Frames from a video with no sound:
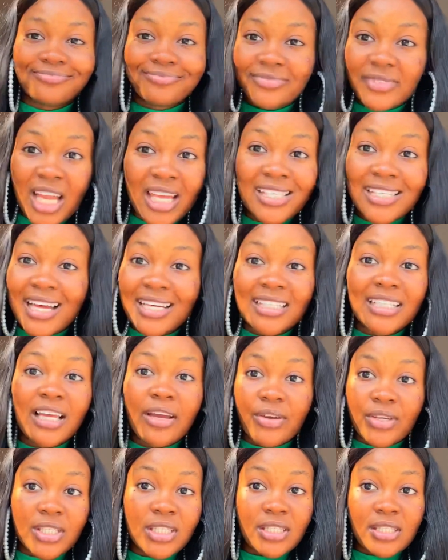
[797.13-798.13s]
Exactly how
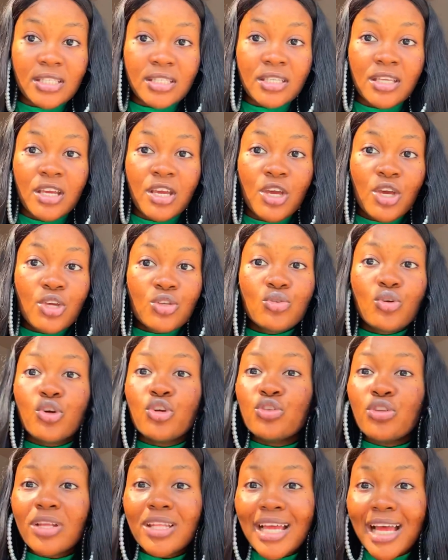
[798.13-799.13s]
it is. So
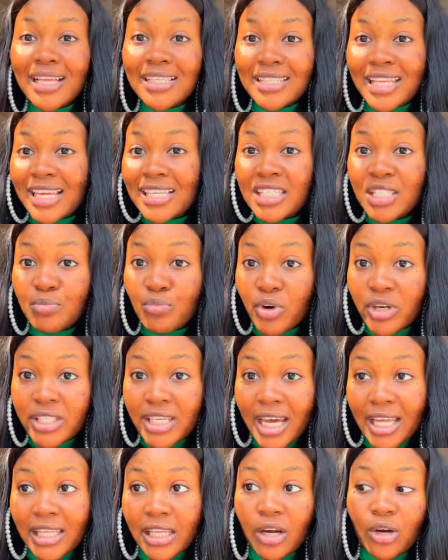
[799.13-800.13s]
you know that
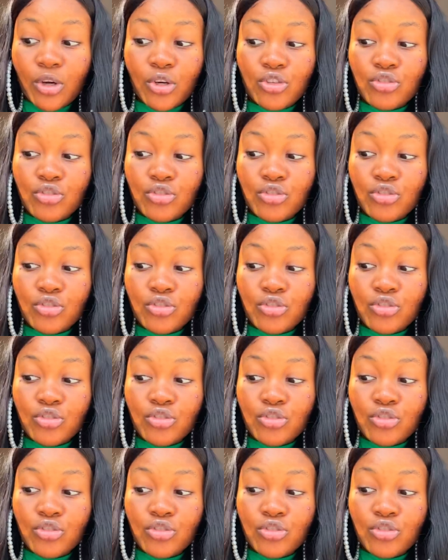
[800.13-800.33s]
testimonial now,